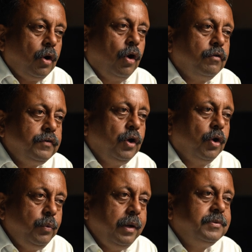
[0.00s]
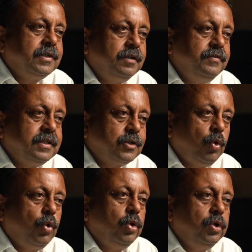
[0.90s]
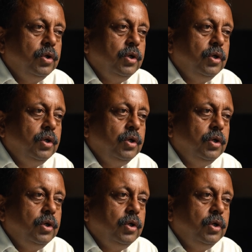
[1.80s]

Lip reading: of your web service code